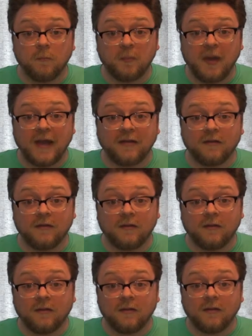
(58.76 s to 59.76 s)
But,
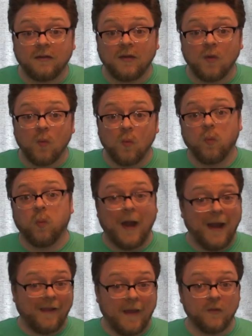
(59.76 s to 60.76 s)

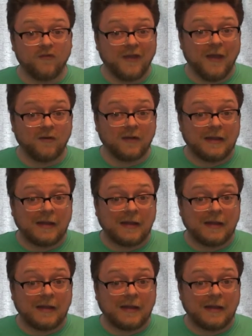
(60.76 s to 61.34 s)
while I was out